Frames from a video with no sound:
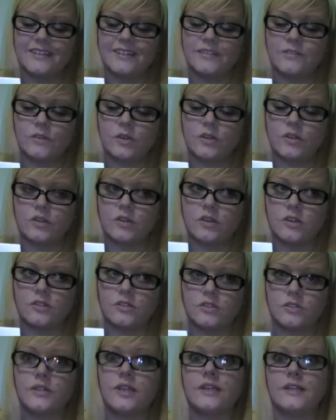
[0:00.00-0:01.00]
we went to
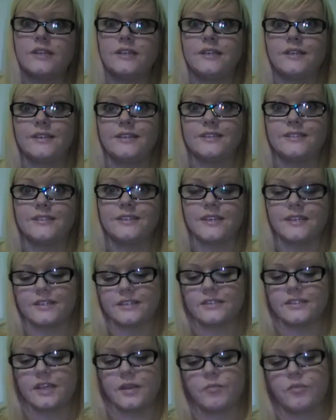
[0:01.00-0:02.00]
concert in
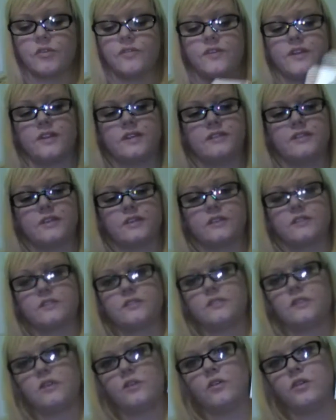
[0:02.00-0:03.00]
1996, April 96.
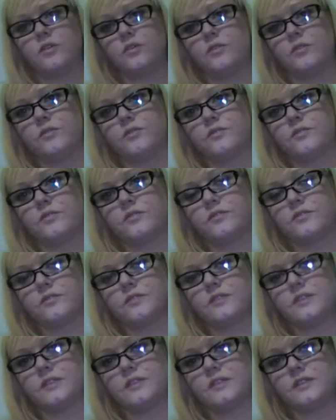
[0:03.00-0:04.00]
So
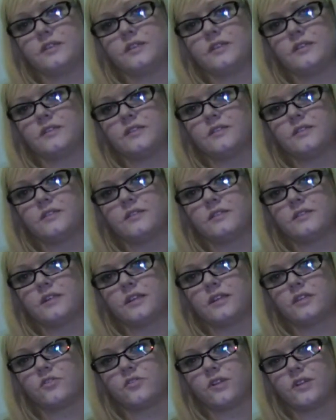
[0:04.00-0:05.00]
this is
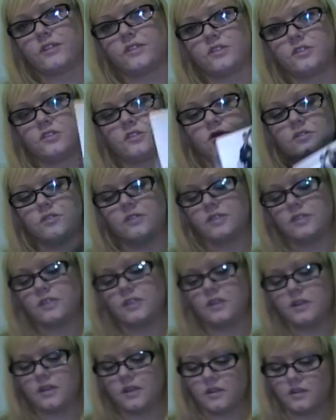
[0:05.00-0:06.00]
like a transitional
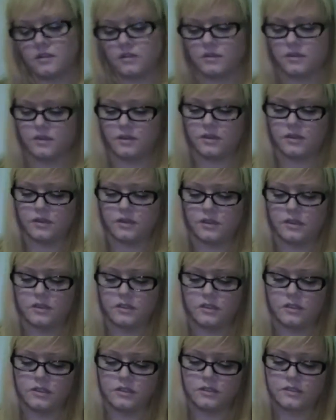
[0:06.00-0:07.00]
CD, and
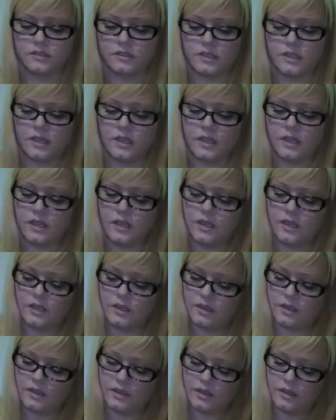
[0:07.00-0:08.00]
it looks
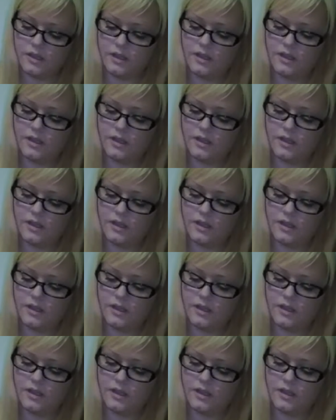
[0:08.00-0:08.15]
like